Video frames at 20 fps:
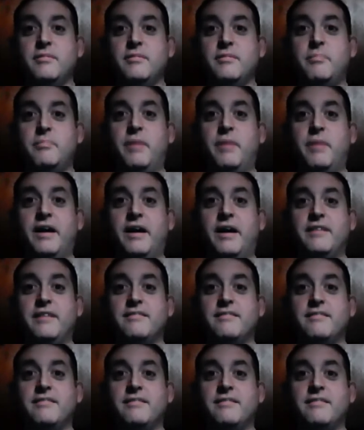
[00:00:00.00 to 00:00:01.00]
But
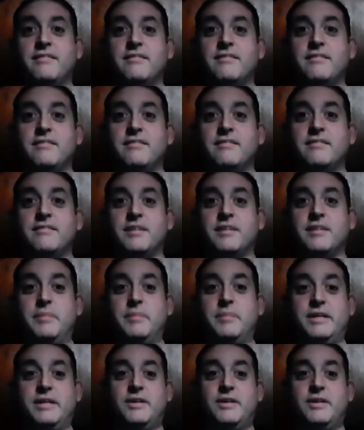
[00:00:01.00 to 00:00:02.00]
I
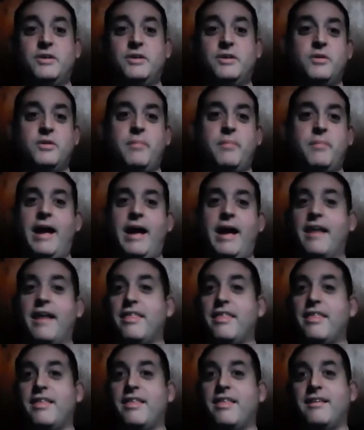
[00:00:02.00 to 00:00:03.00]
mean, you can do the math.
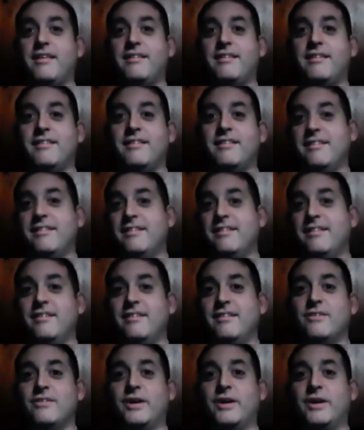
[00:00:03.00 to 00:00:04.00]

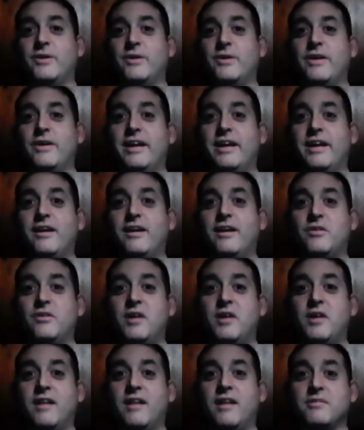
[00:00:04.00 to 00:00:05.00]
Right around
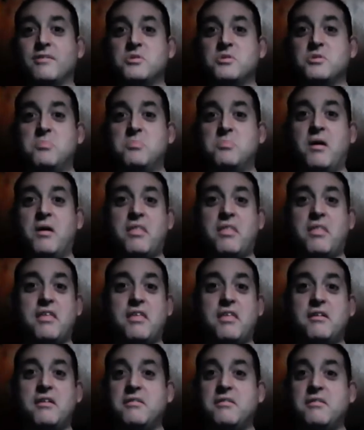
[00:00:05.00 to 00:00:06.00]
$800 a month
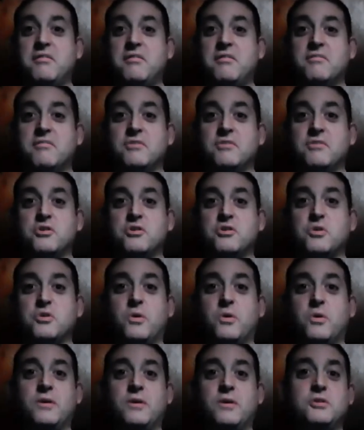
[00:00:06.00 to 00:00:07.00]
for
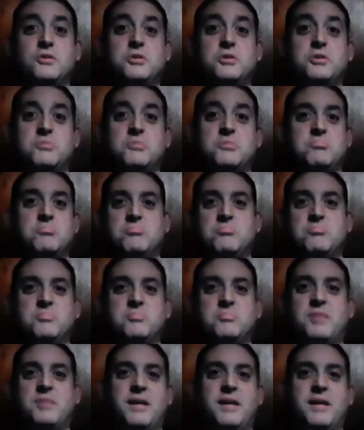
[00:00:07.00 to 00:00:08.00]
storage,
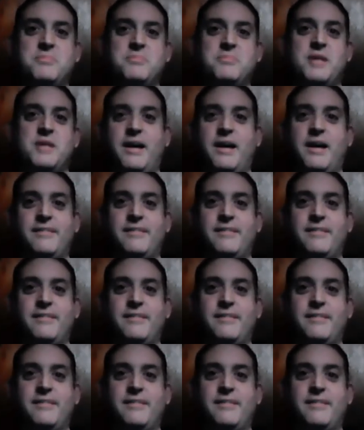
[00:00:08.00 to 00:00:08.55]
times that